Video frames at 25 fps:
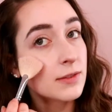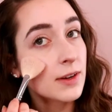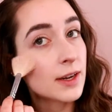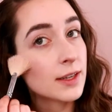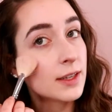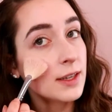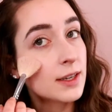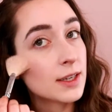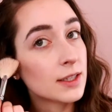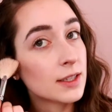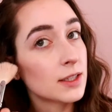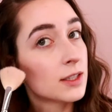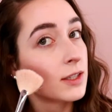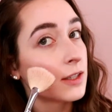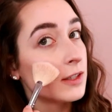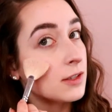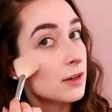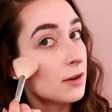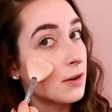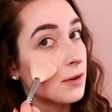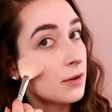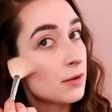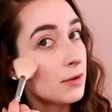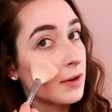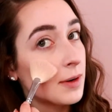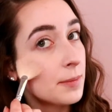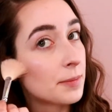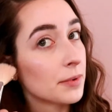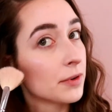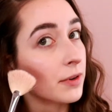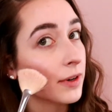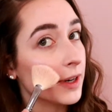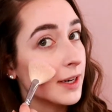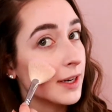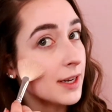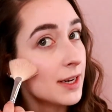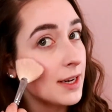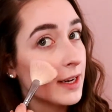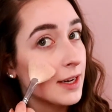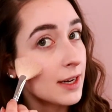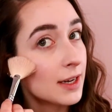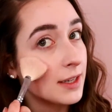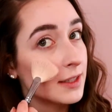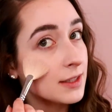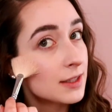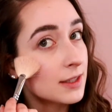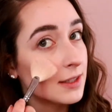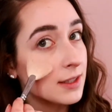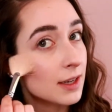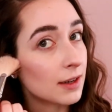find that it's so pretty
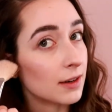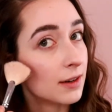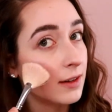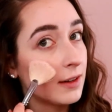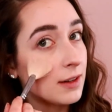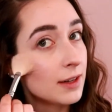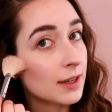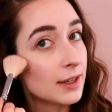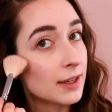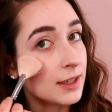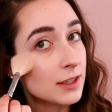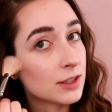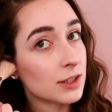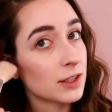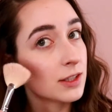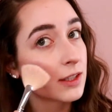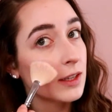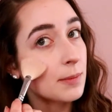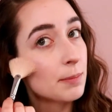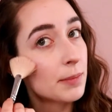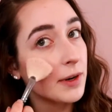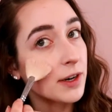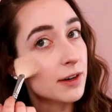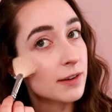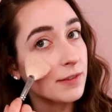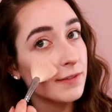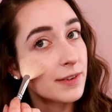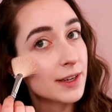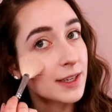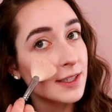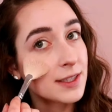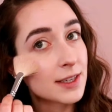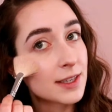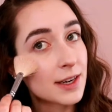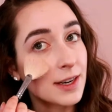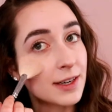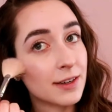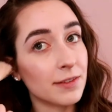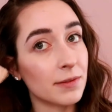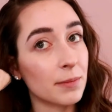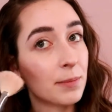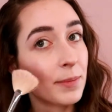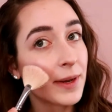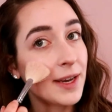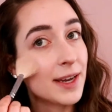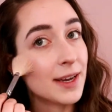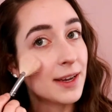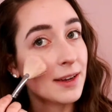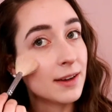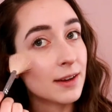and subtle, and it's just the perfect kind of
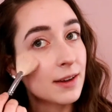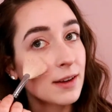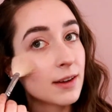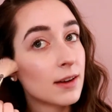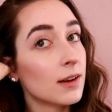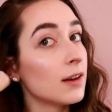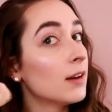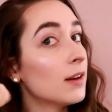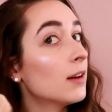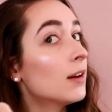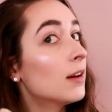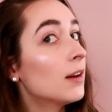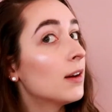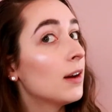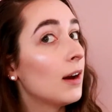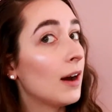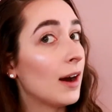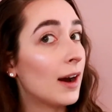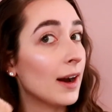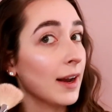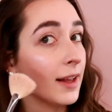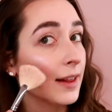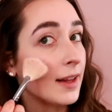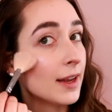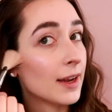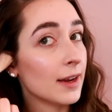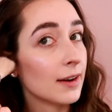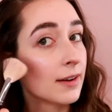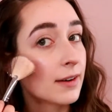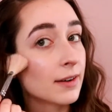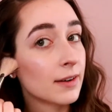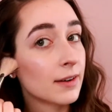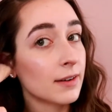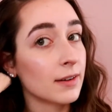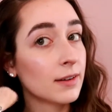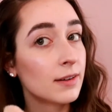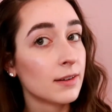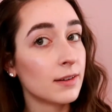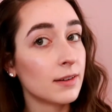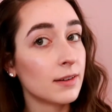pink highlighter.